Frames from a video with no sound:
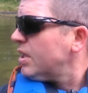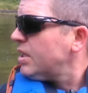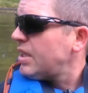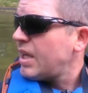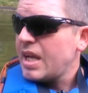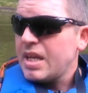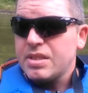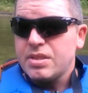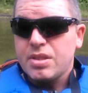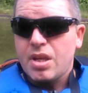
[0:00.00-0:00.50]

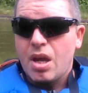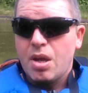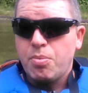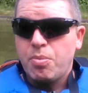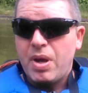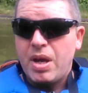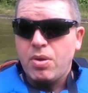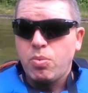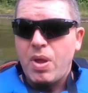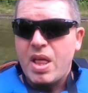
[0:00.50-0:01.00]
yeah, it's going
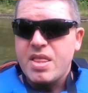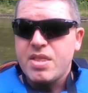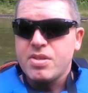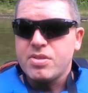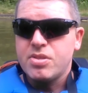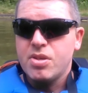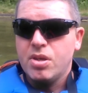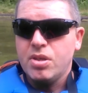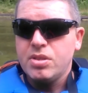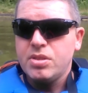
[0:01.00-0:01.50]
well.
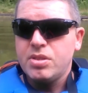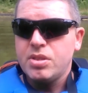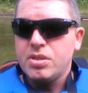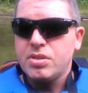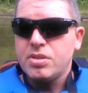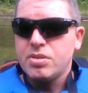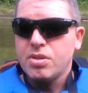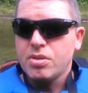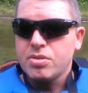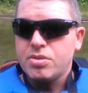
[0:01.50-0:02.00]
Weather's nice,
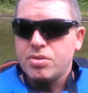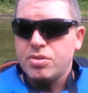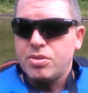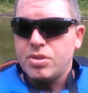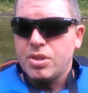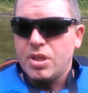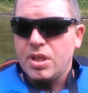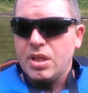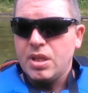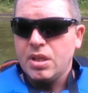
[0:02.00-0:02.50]
it's nice and
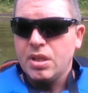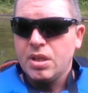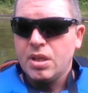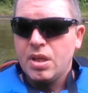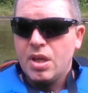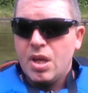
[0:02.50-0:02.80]
sunny.